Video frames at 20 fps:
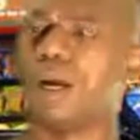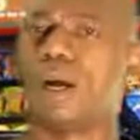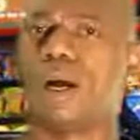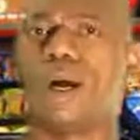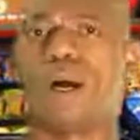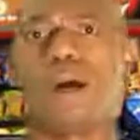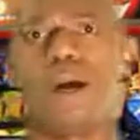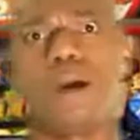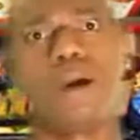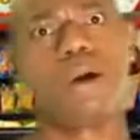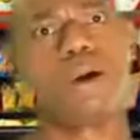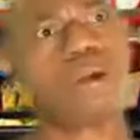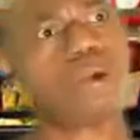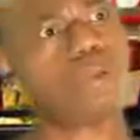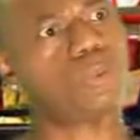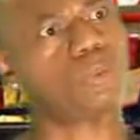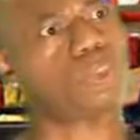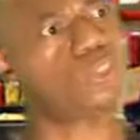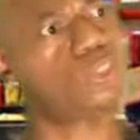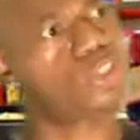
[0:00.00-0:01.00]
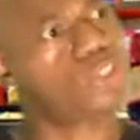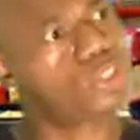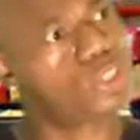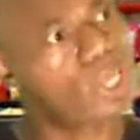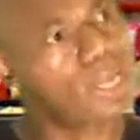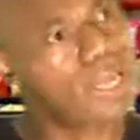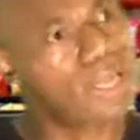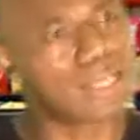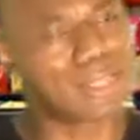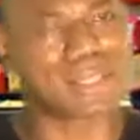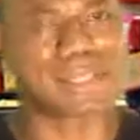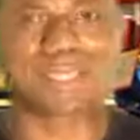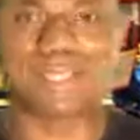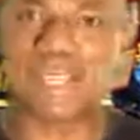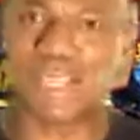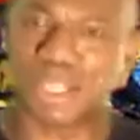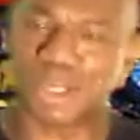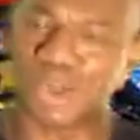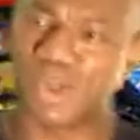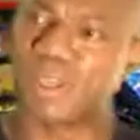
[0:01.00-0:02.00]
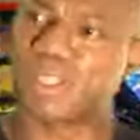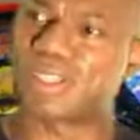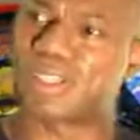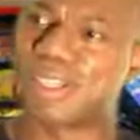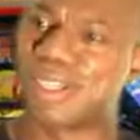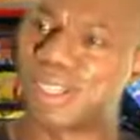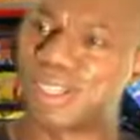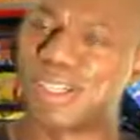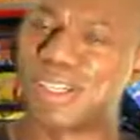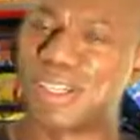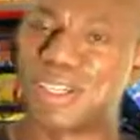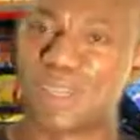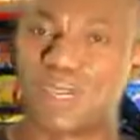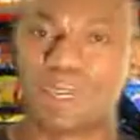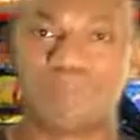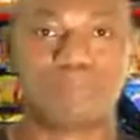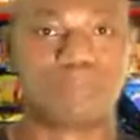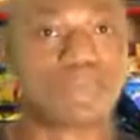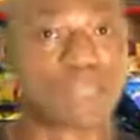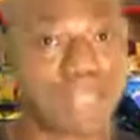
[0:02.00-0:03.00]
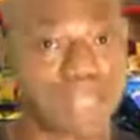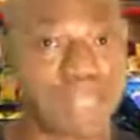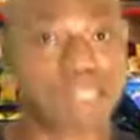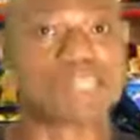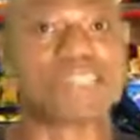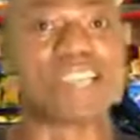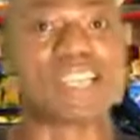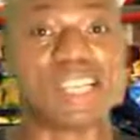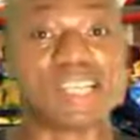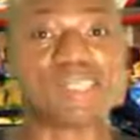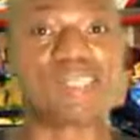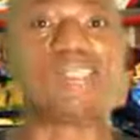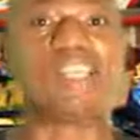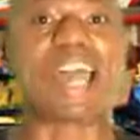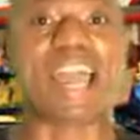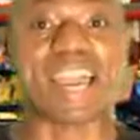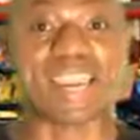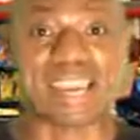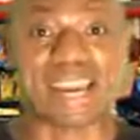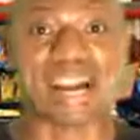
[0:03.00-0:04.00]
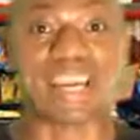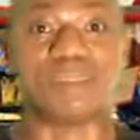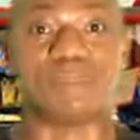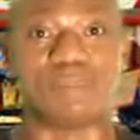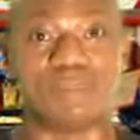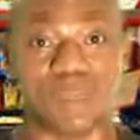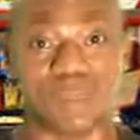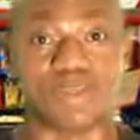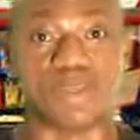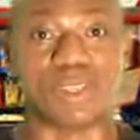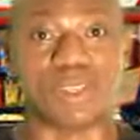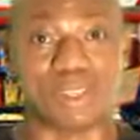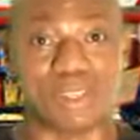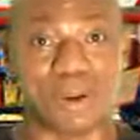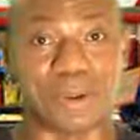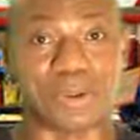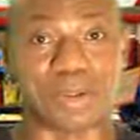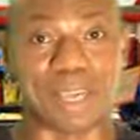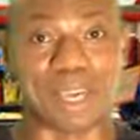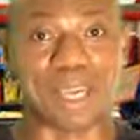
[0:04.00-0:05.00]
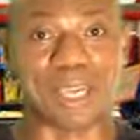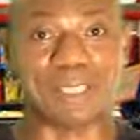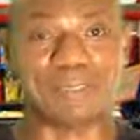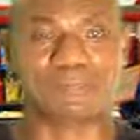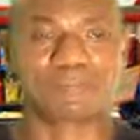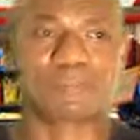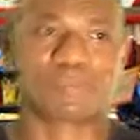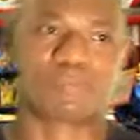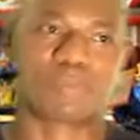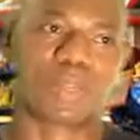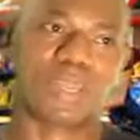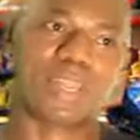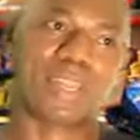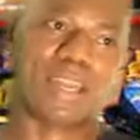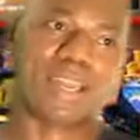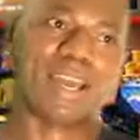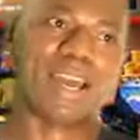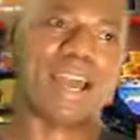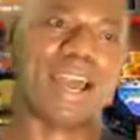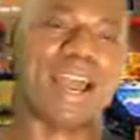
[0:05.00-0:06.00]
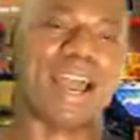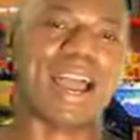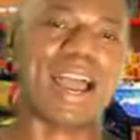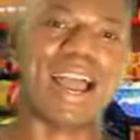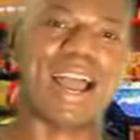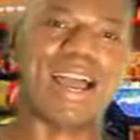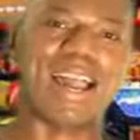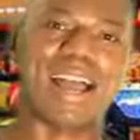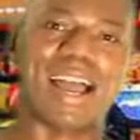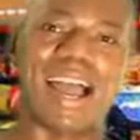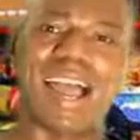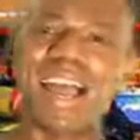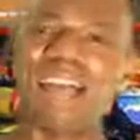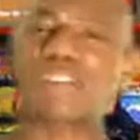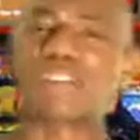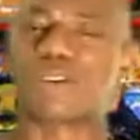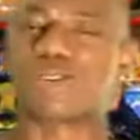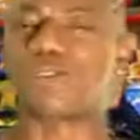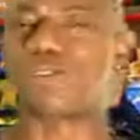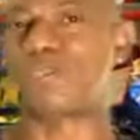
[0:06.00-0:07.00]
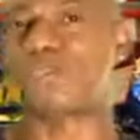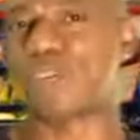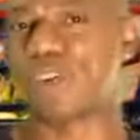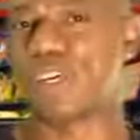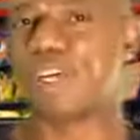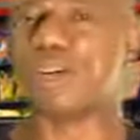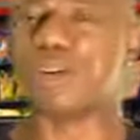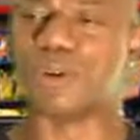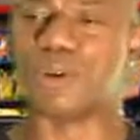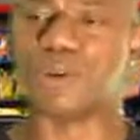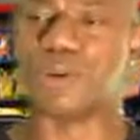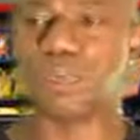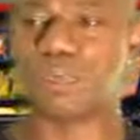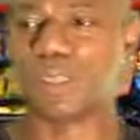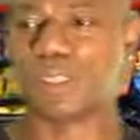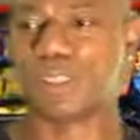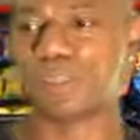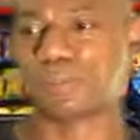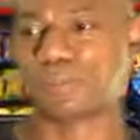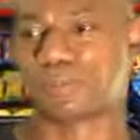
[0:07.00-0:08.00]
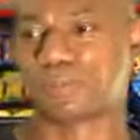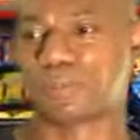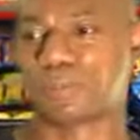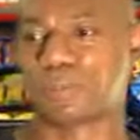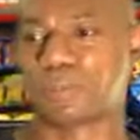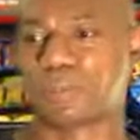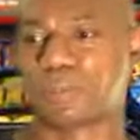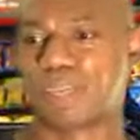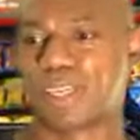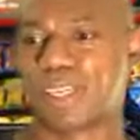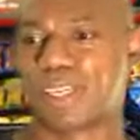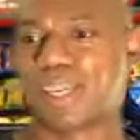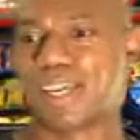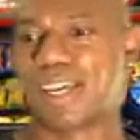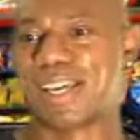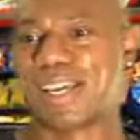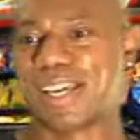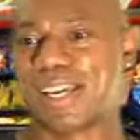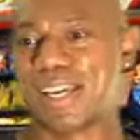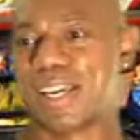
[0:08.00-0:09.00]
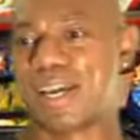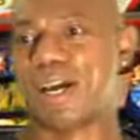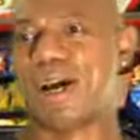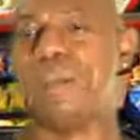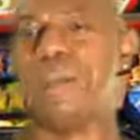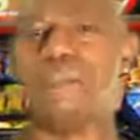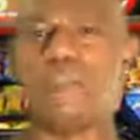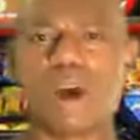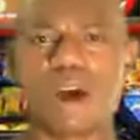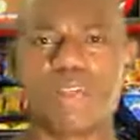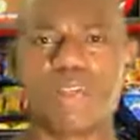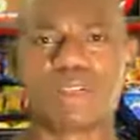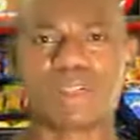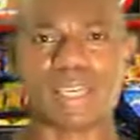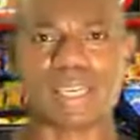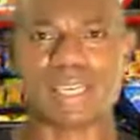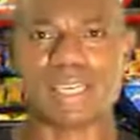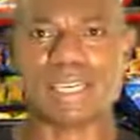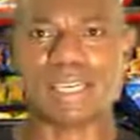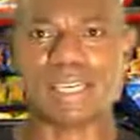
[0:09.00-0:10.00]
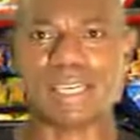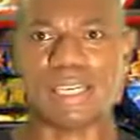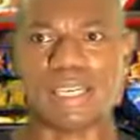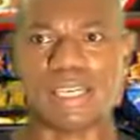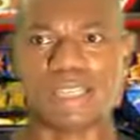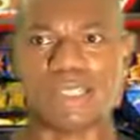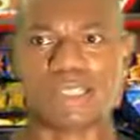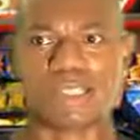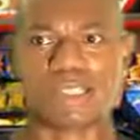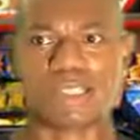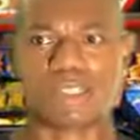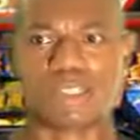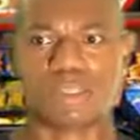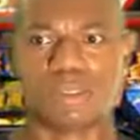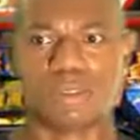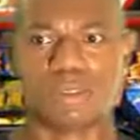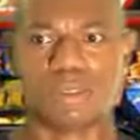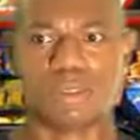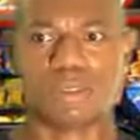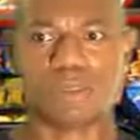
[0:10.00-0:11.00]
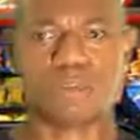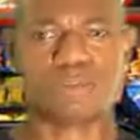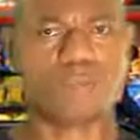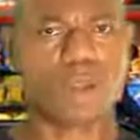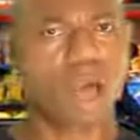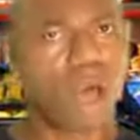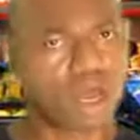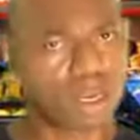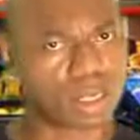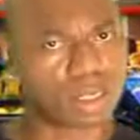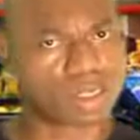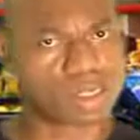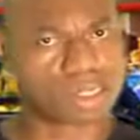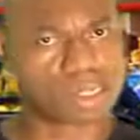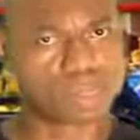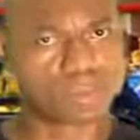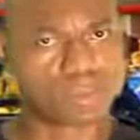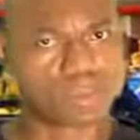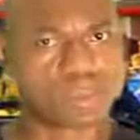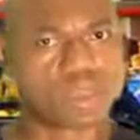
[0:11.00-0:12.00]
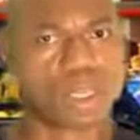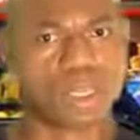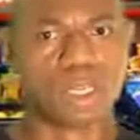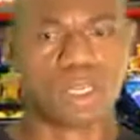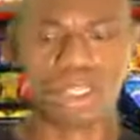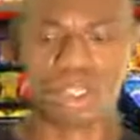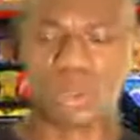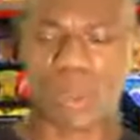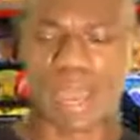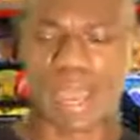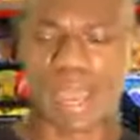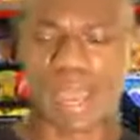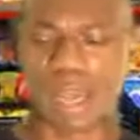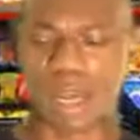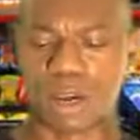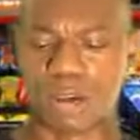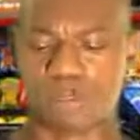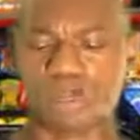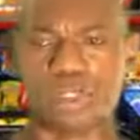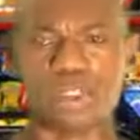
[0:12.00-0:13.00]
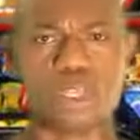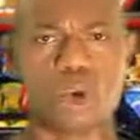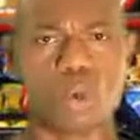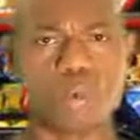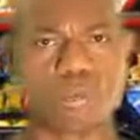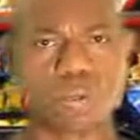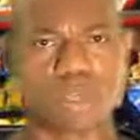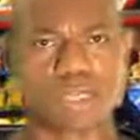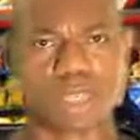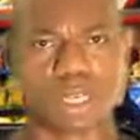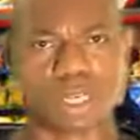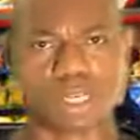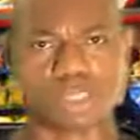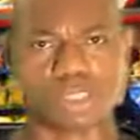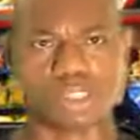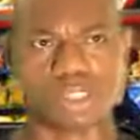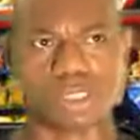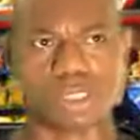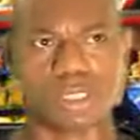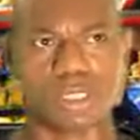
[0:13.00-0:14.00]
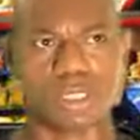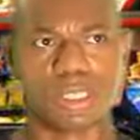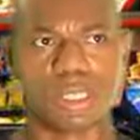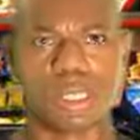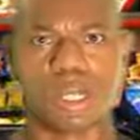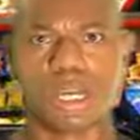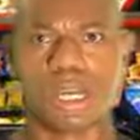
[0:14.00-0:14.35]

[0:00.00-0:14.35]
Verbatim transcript: oh shit, that's what this is. It's that kind of movie, okay? As a film, Mother is flawless. You have dope production,